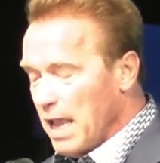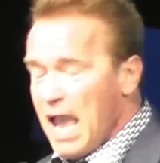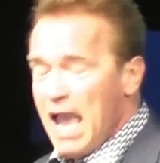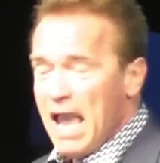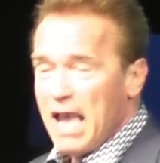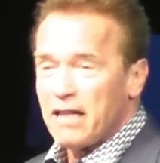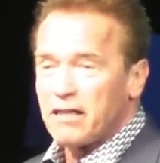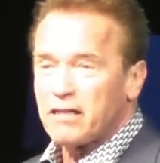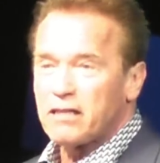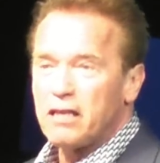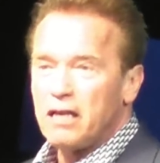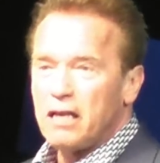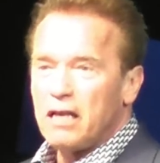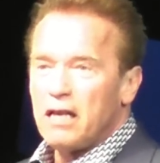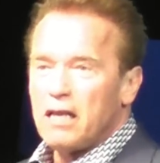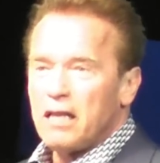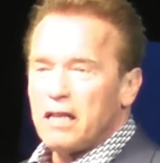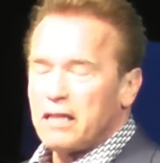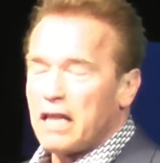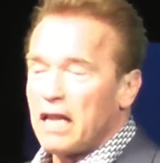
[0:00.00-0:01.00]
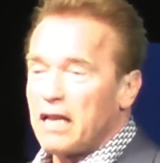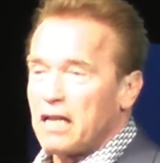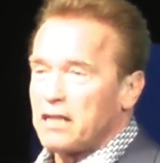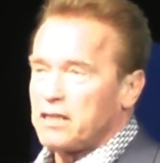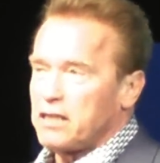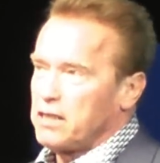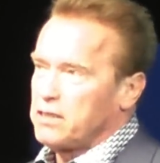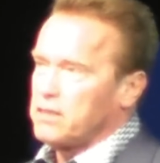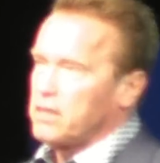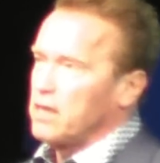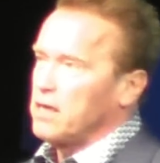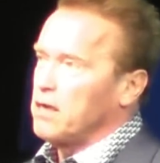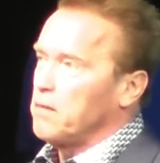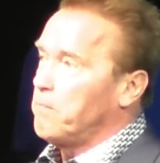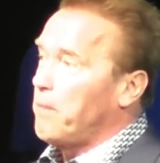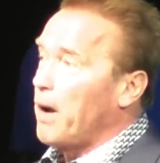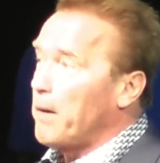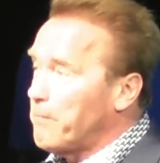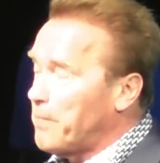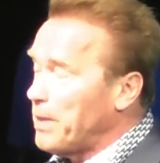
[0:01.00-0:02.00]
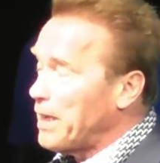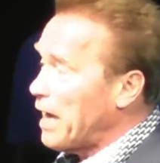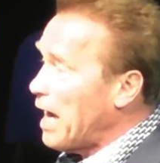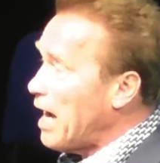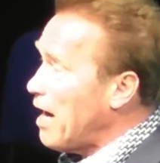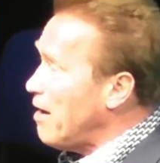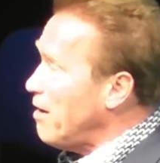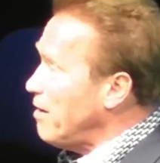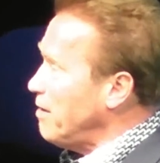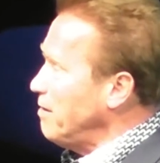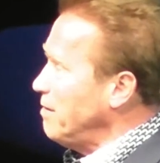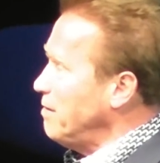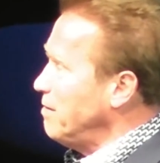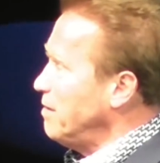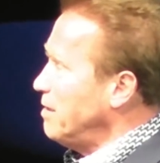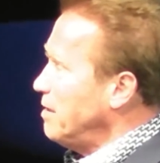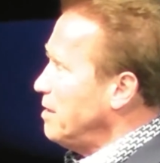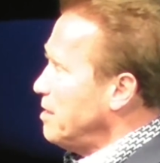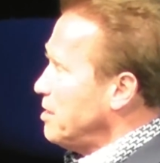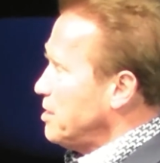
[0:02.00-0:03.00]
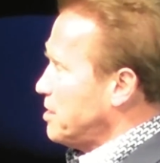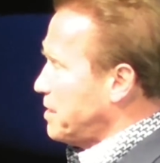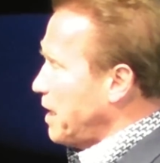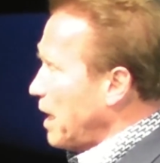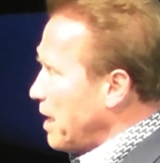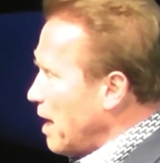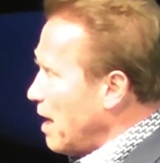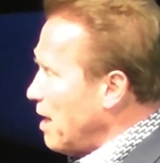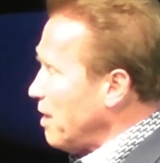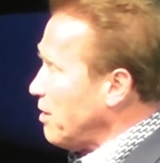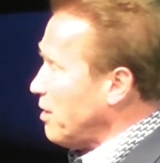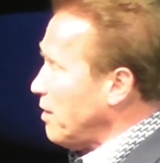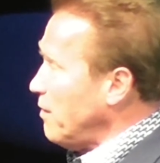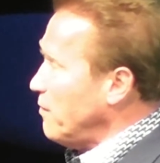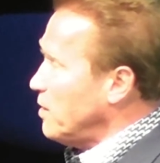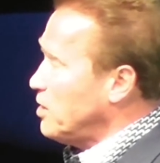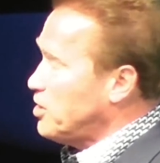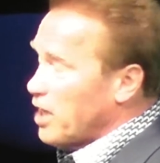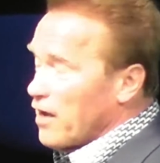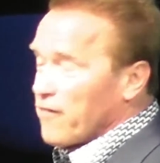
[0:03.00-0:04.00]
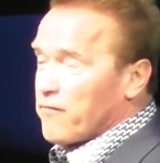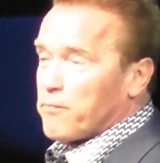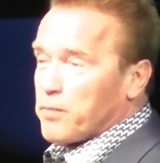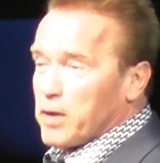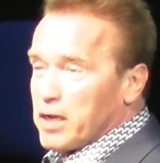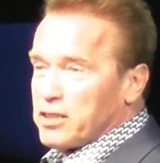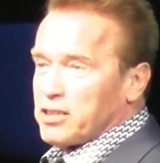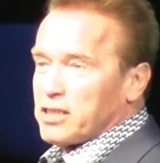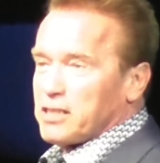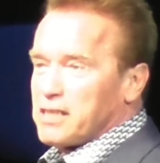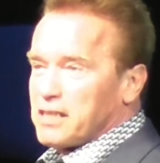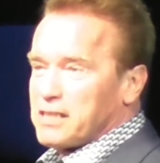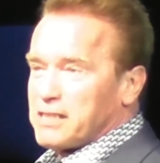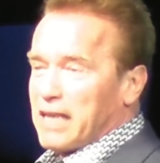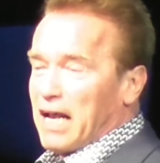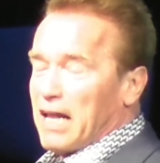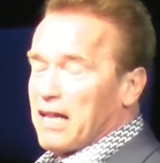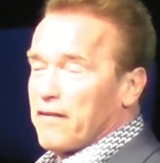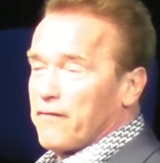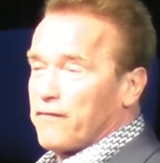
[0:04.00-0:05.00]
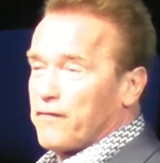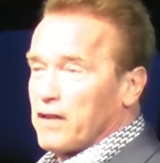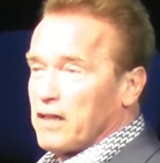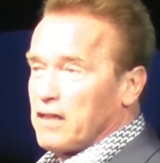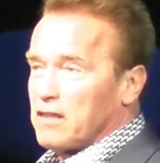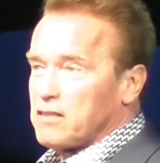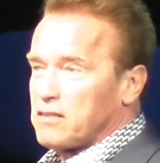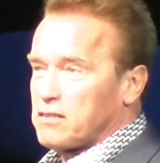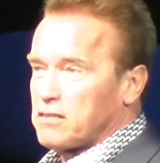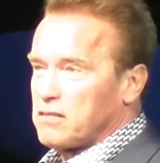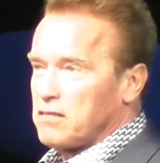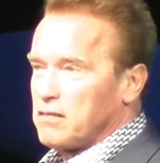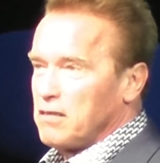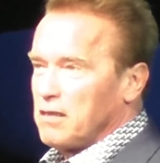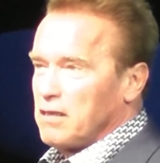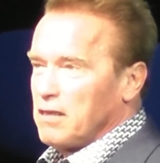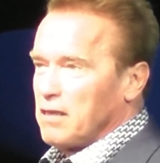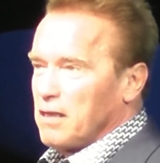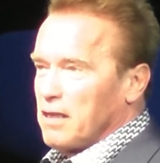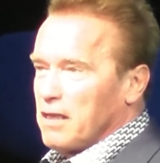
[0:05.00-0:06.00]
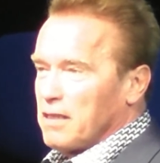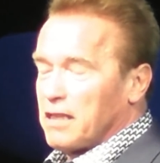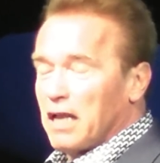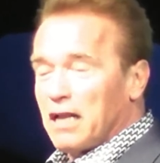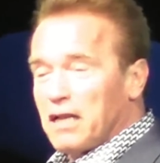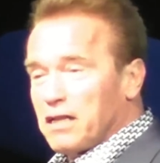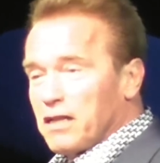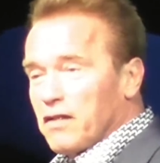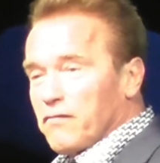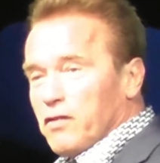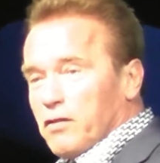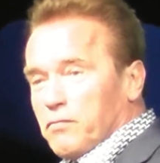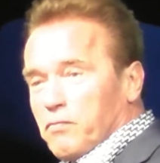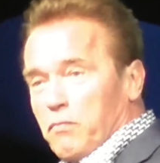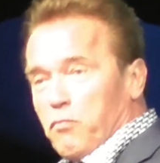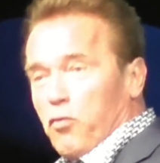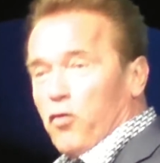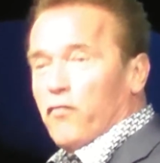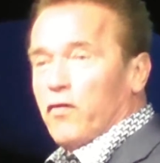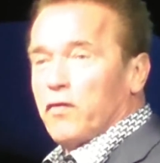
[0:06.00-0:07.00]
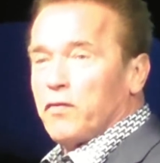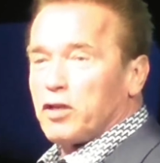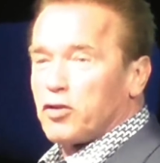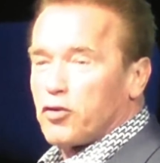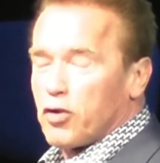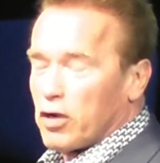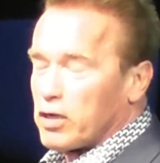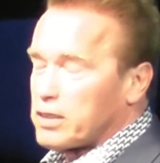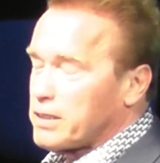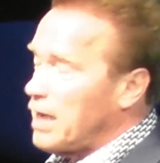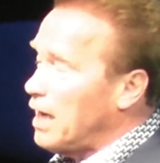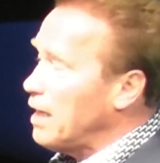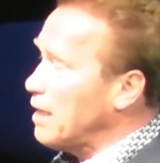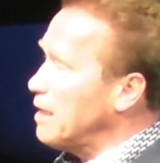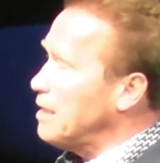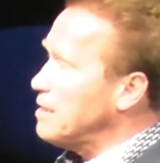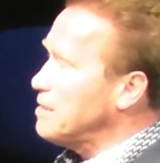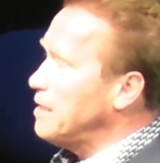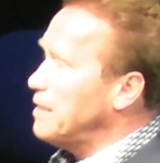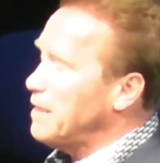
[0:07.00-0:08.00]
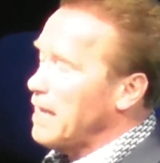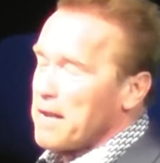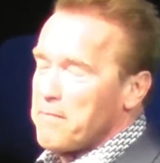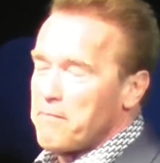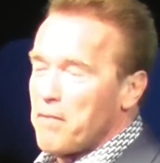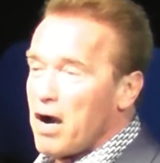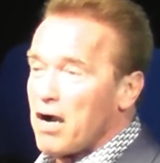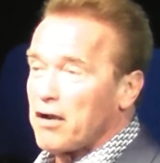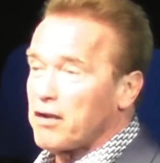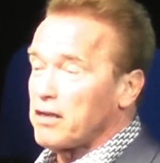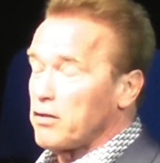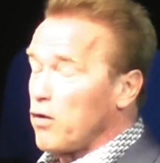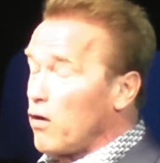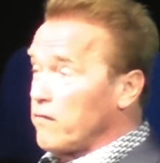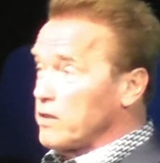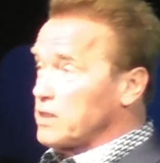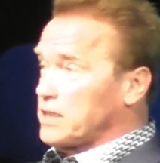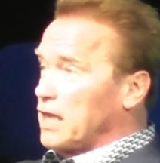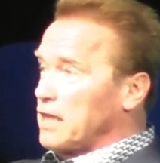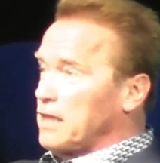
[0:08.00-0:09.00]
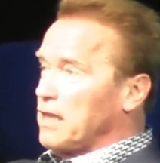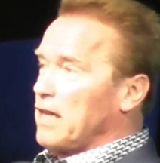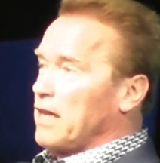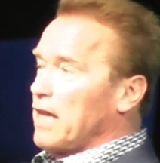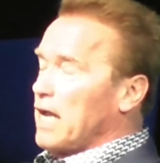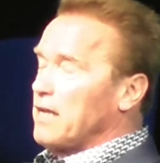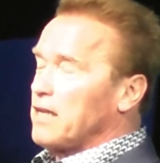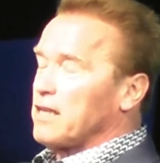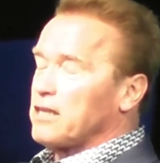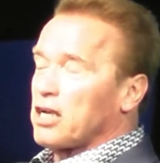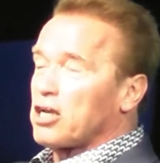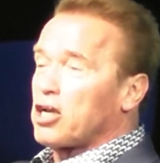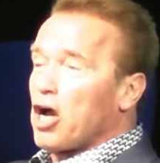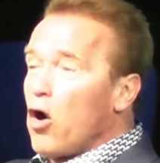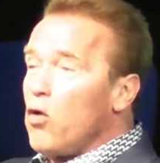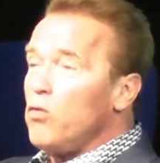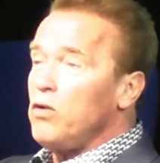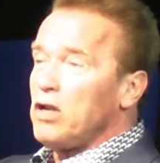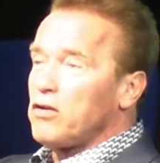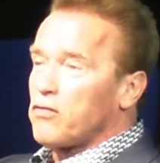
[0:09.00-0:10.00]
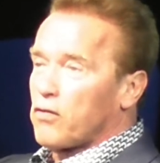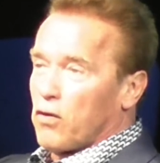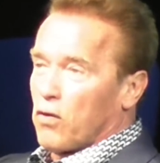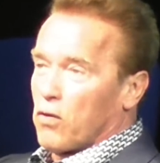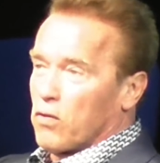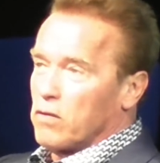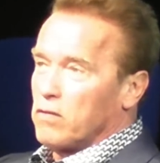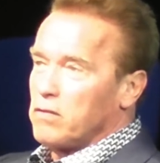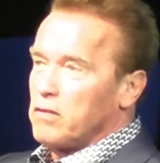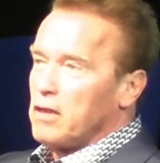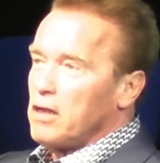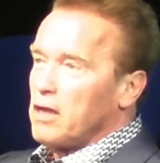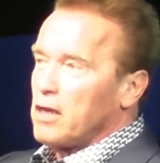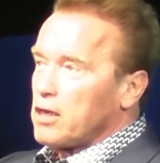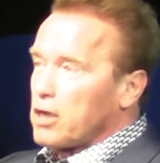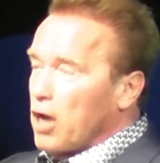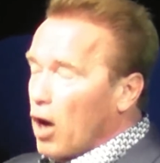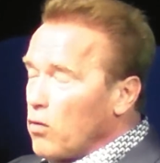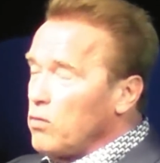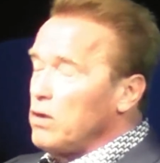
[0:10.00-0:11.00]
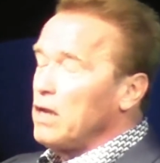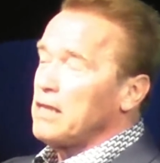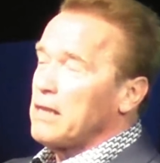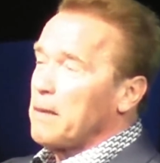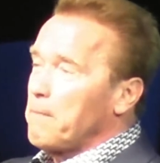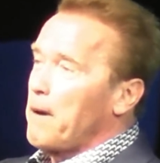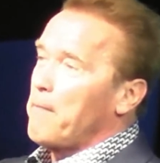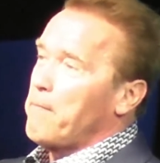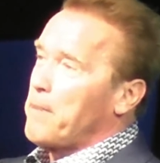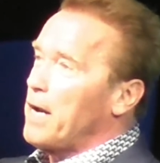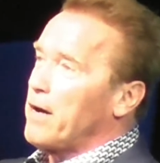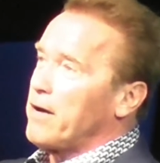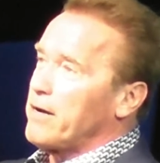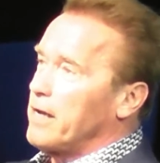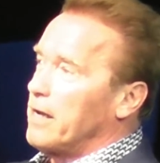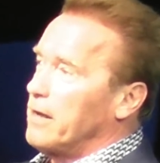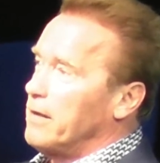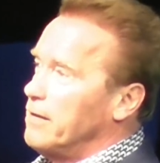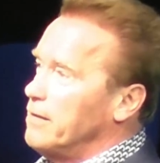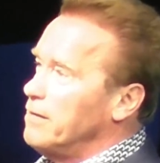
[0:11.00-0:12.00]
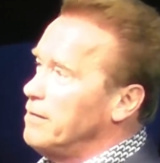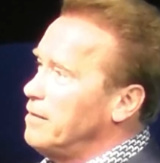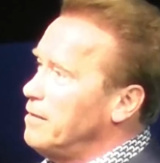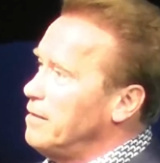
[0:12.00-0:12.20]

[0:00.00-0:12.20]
And then I did Pumping Iron, Stay Hungry with Jeff Bridges and Sally Fields. Then I did a movie with Kirk Douglas and Anne Margaret. And all of a sudden I landed the Conan role. Conan the Barbarian.